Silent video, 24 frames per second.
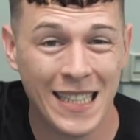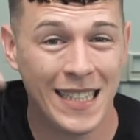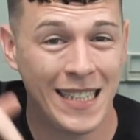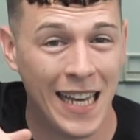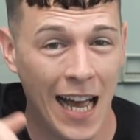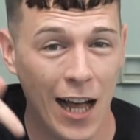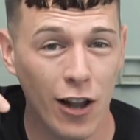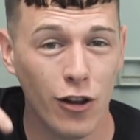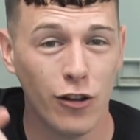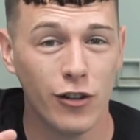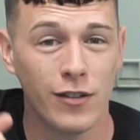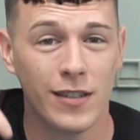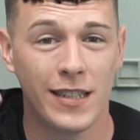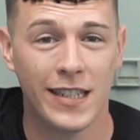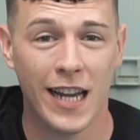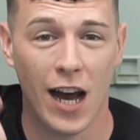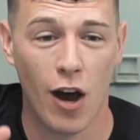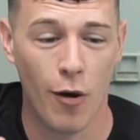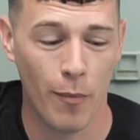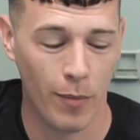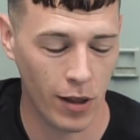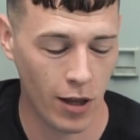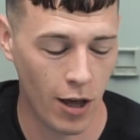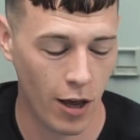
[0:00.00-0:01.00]
Tell us
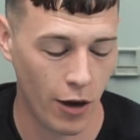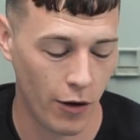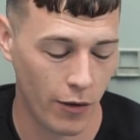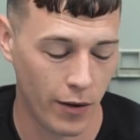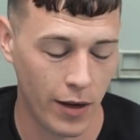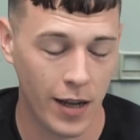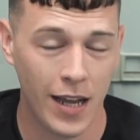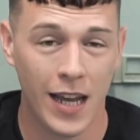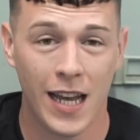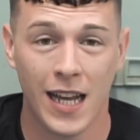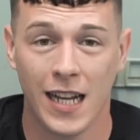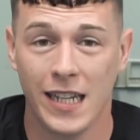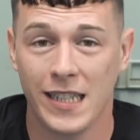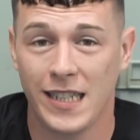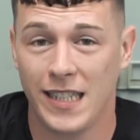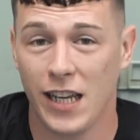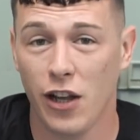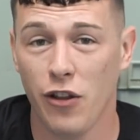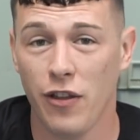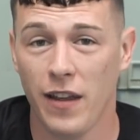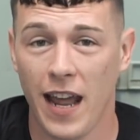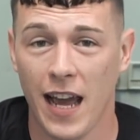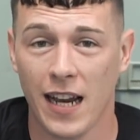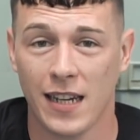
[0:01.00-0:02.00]
down below.
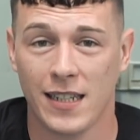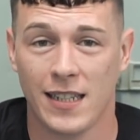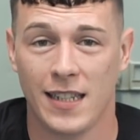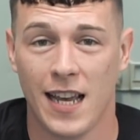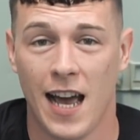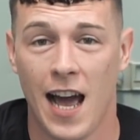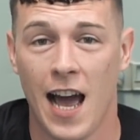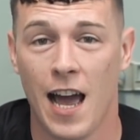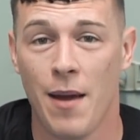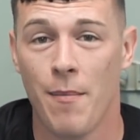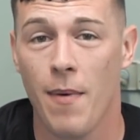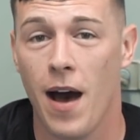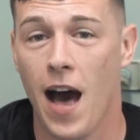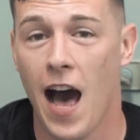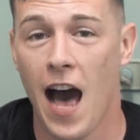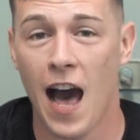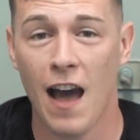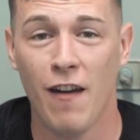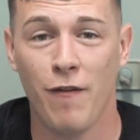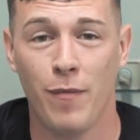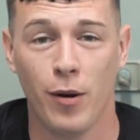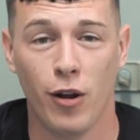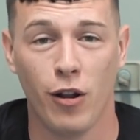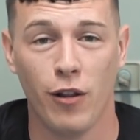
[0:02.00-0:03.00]
Until the next time,
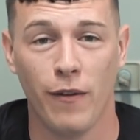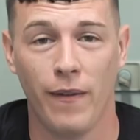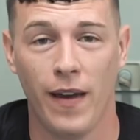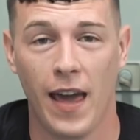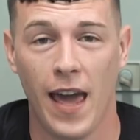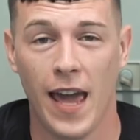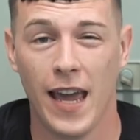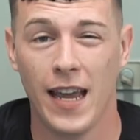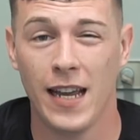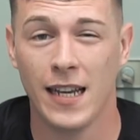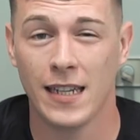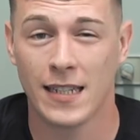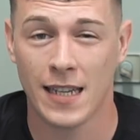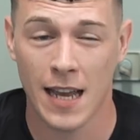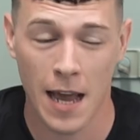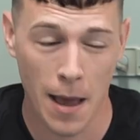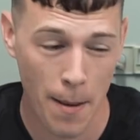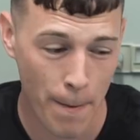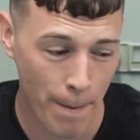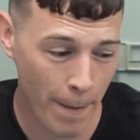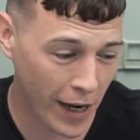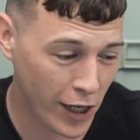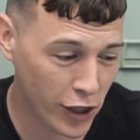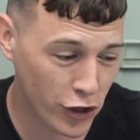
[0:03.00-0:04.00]
I've been Oliver Hayes.
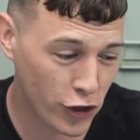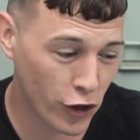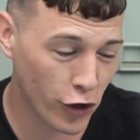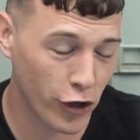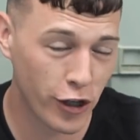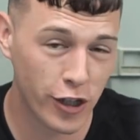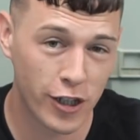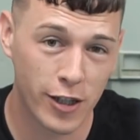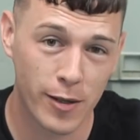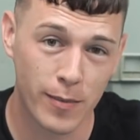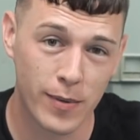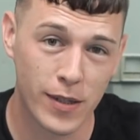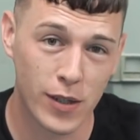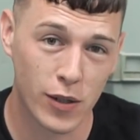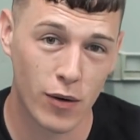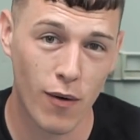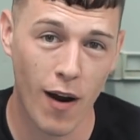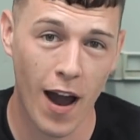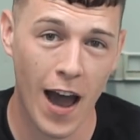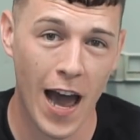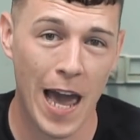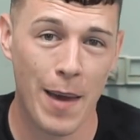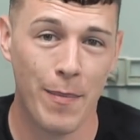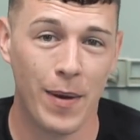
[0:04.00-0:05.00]
Make sure you
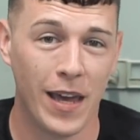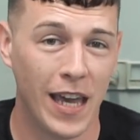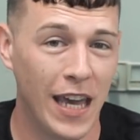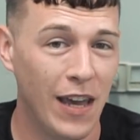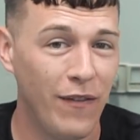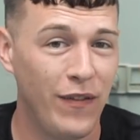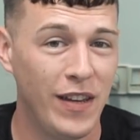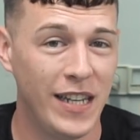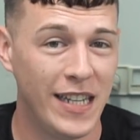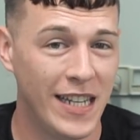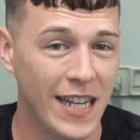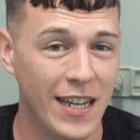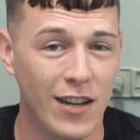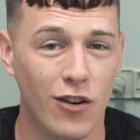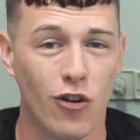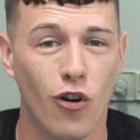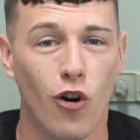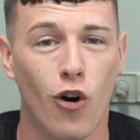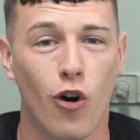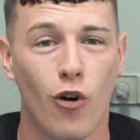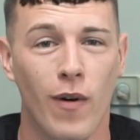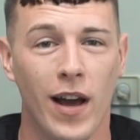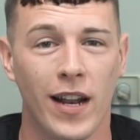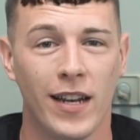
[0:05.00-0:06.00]
subscribe if you didn't
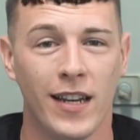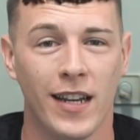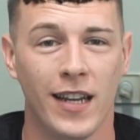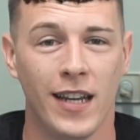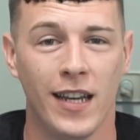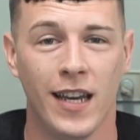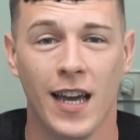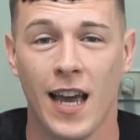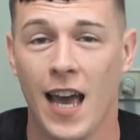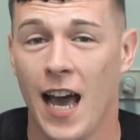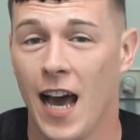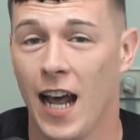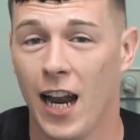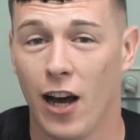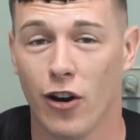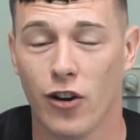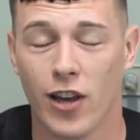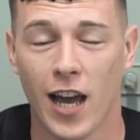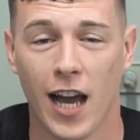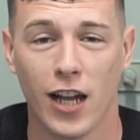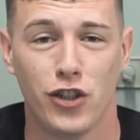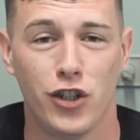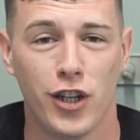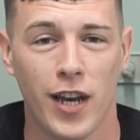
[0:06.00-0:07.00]
already, and I'll
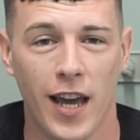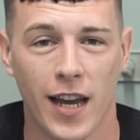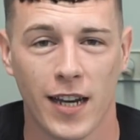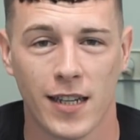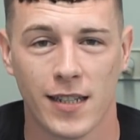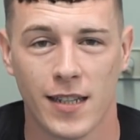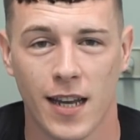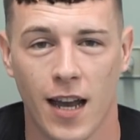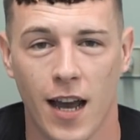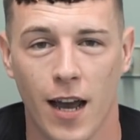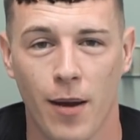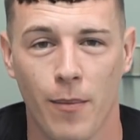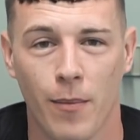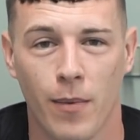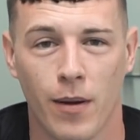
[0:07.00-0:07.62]
catch you next time.